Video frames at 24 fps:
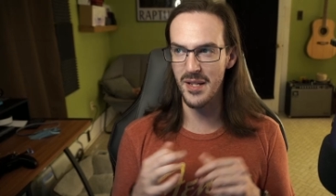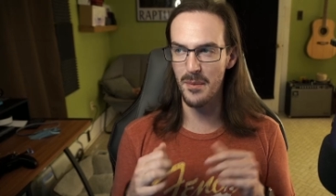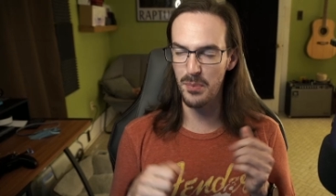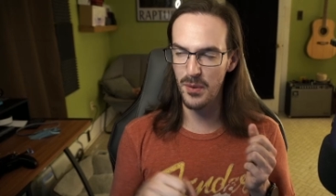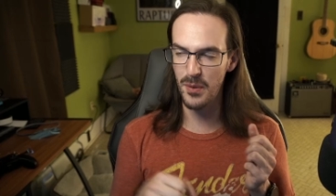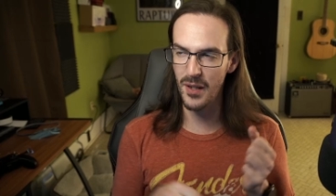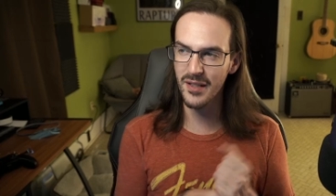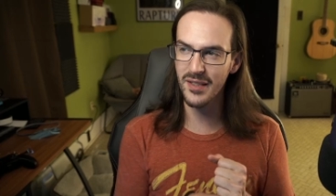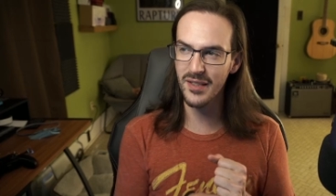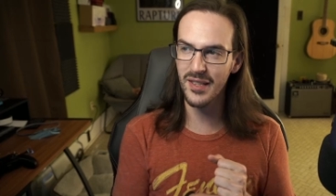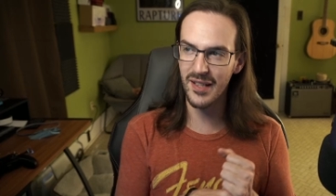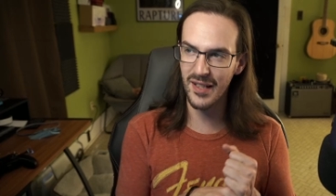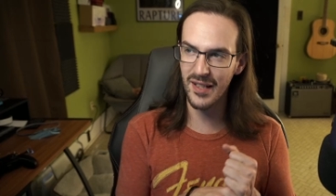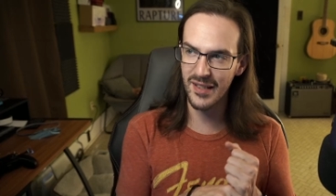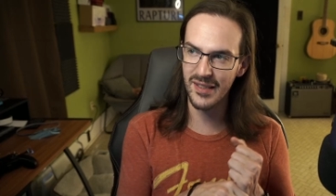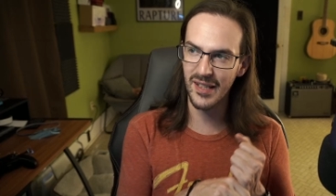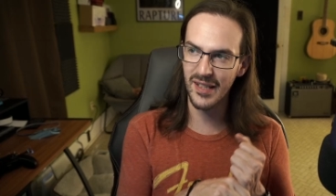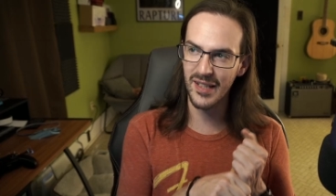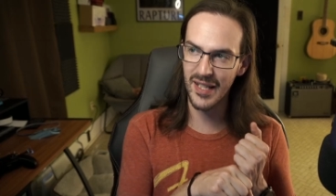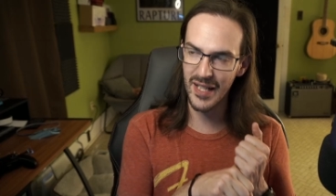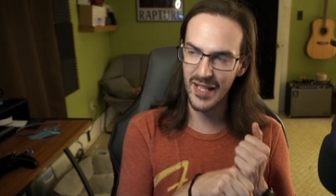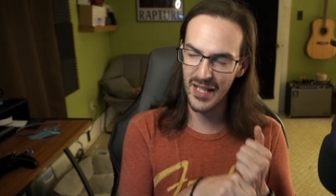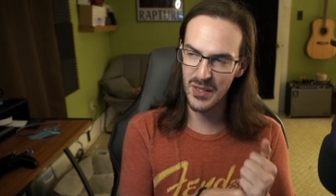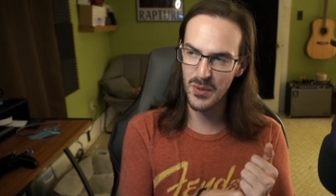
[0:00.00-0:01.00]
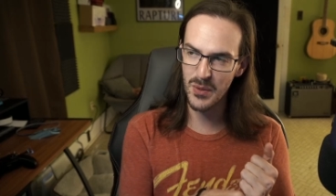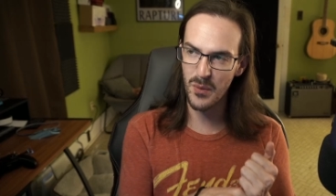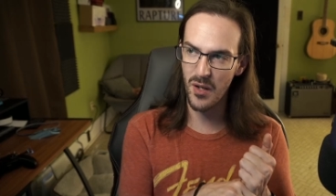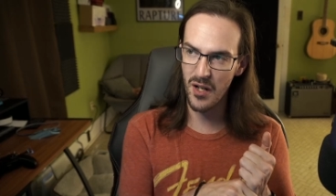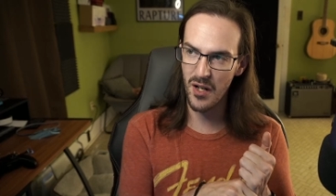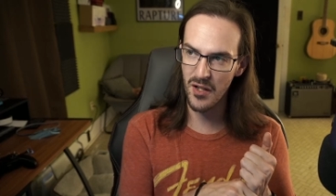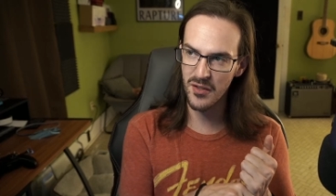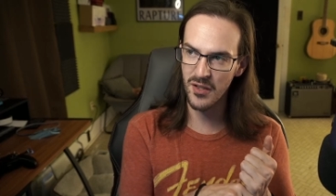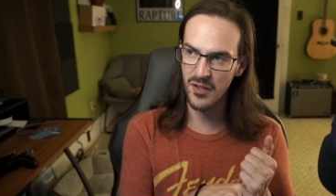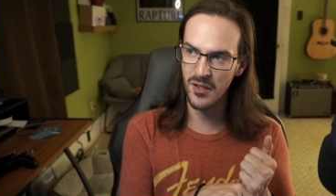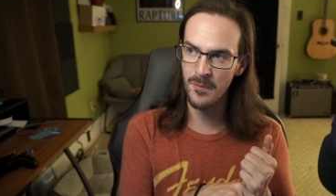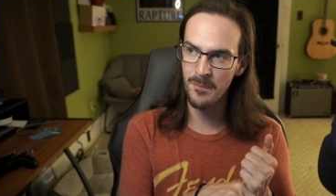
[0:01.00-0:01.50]
I plugged it in to get it to
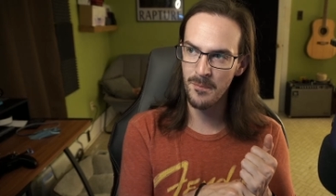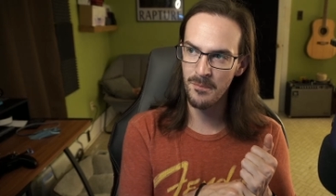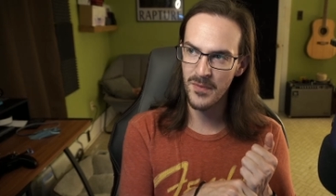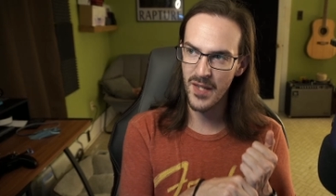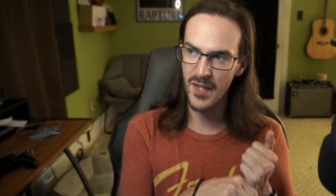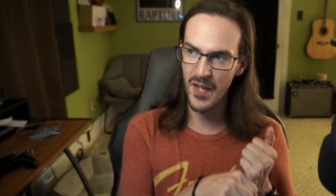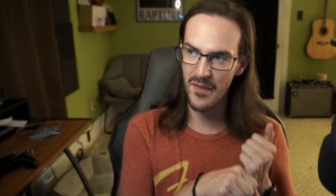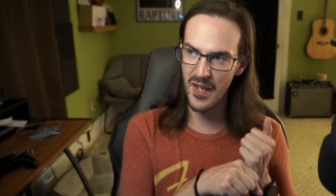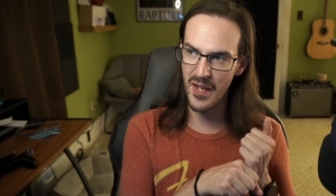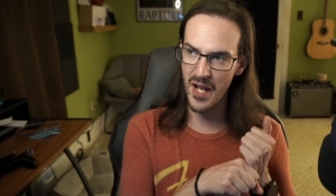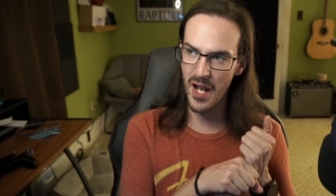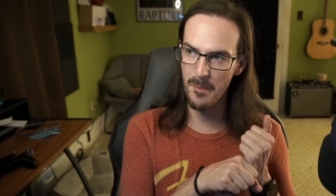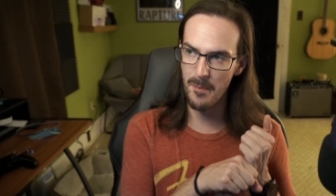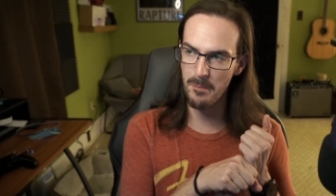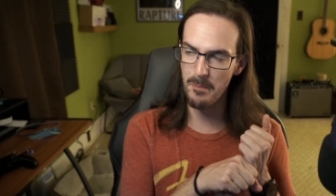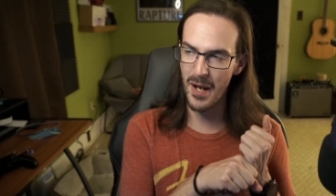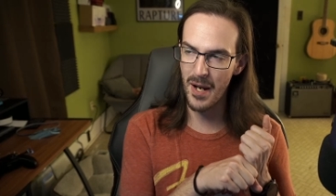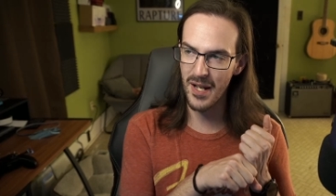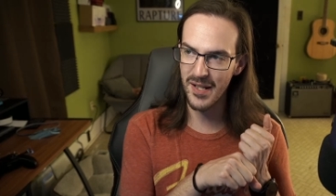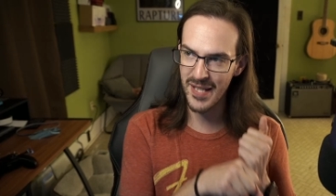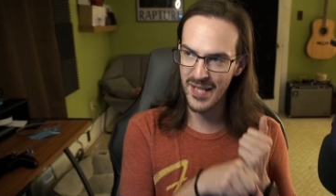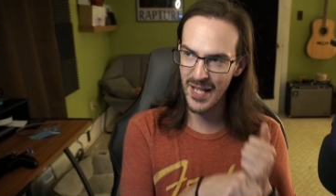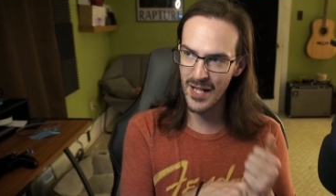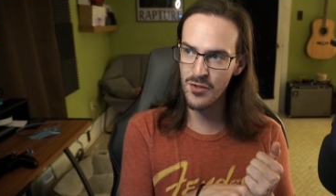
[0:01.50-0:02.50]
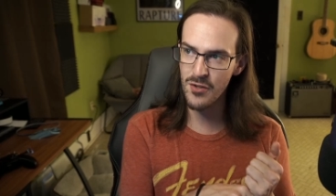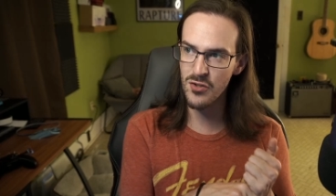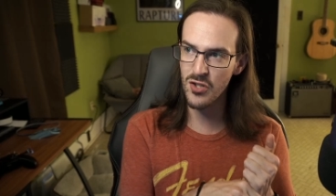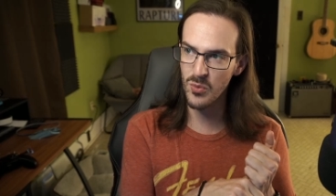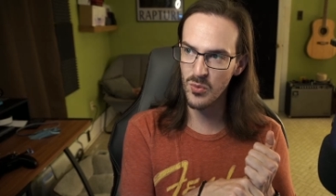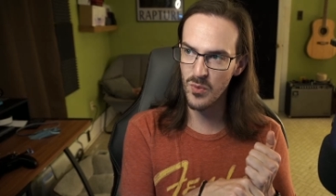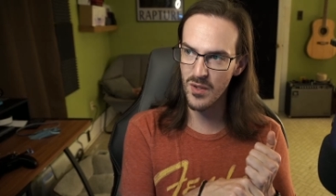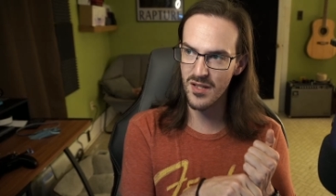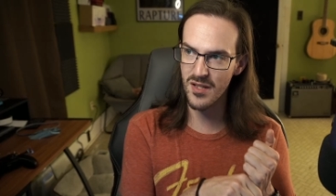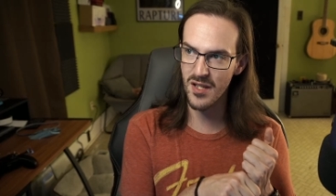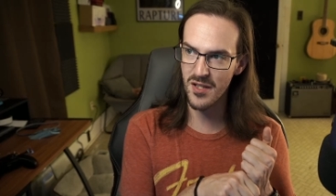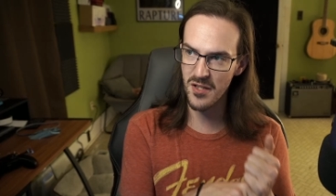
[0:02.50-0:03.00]
100, and then I, my
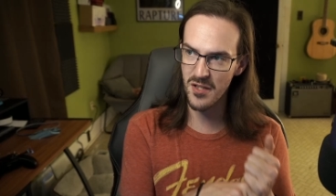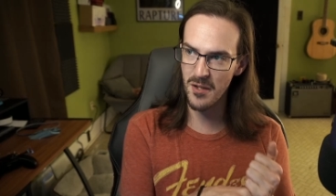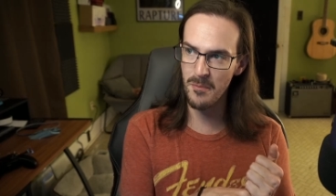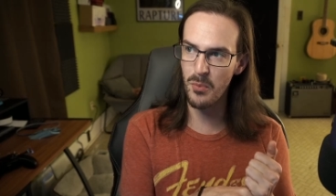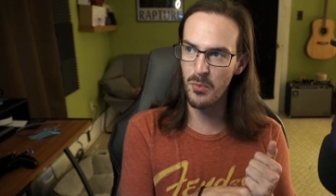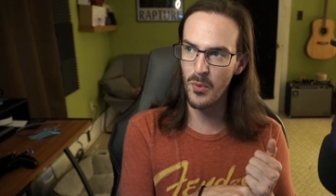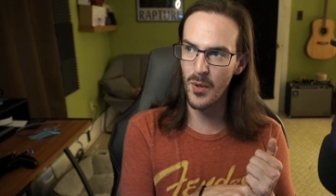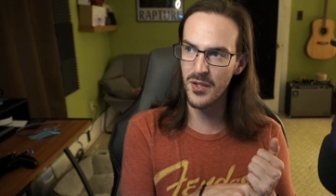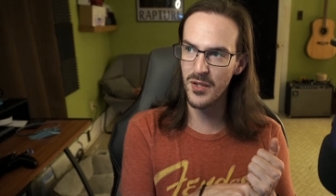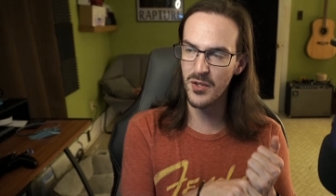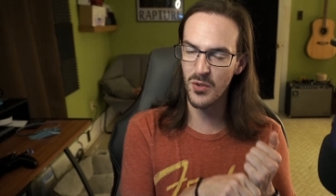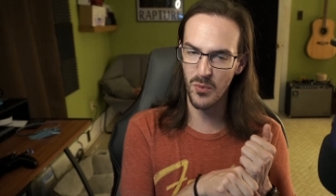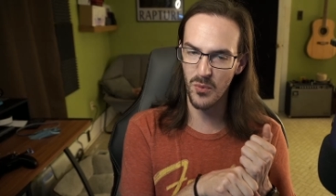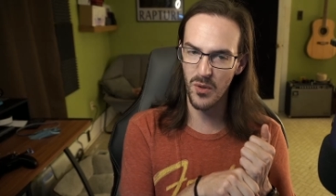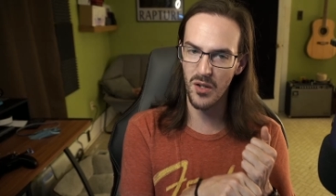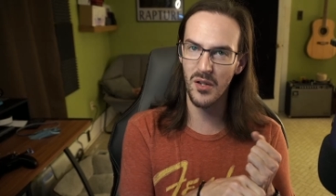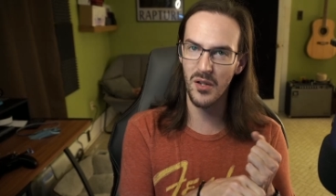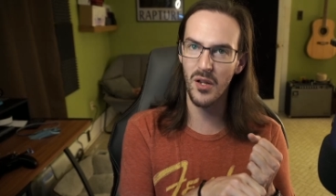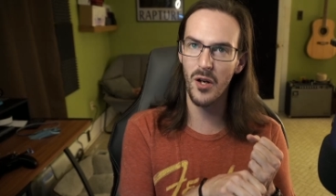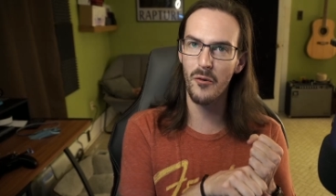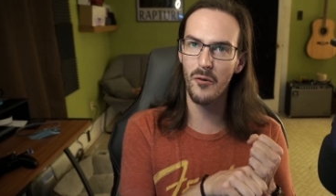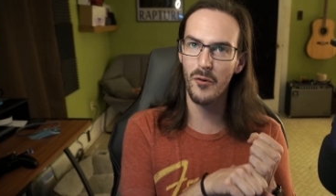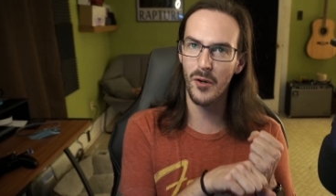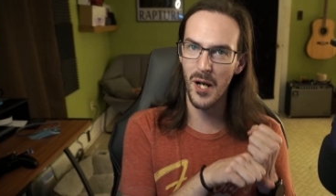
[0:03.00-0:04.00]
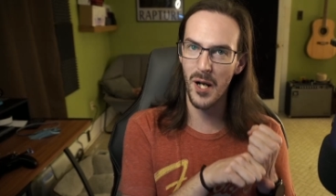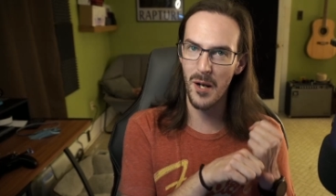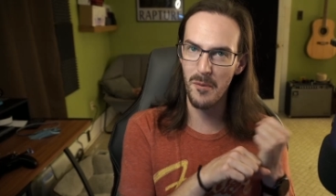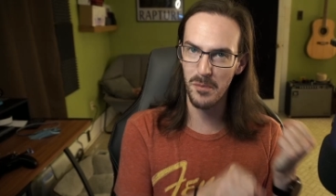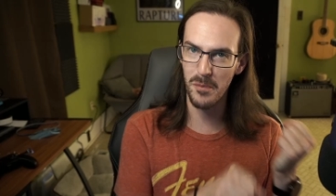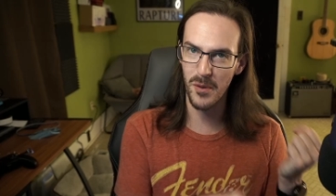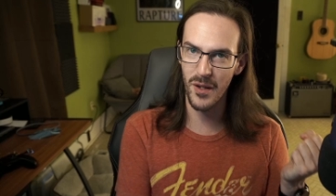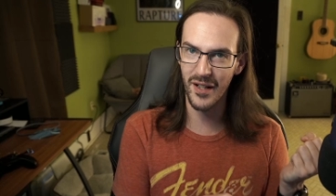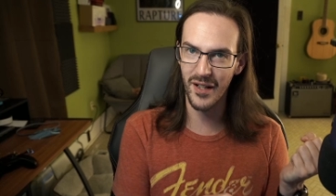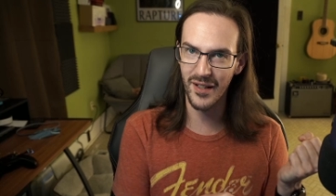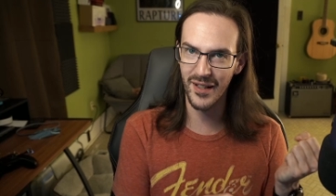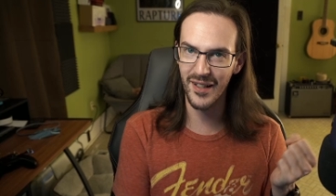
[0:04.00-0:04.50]
intention was at some point to roll over it,
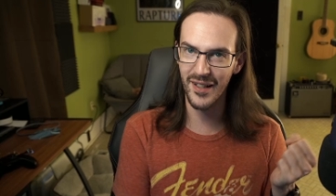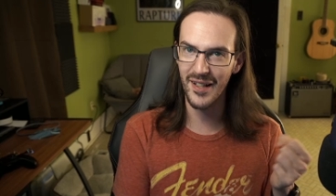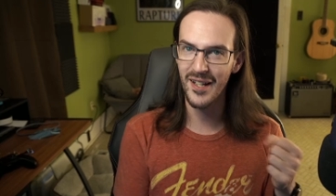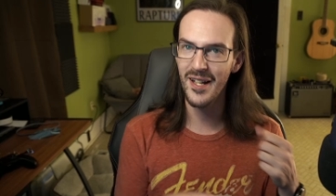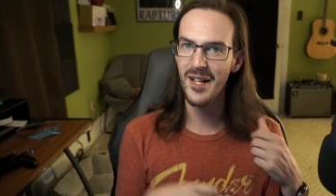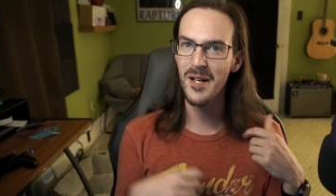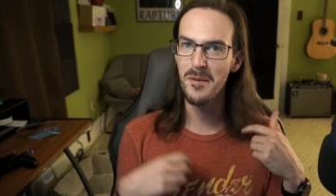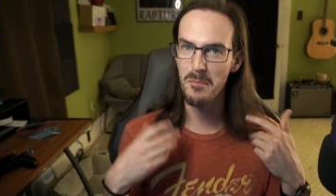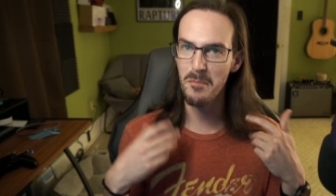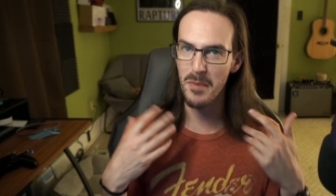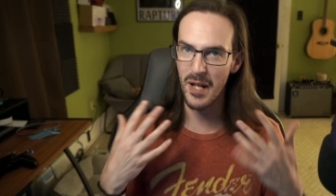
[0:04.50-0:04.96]
unplug it,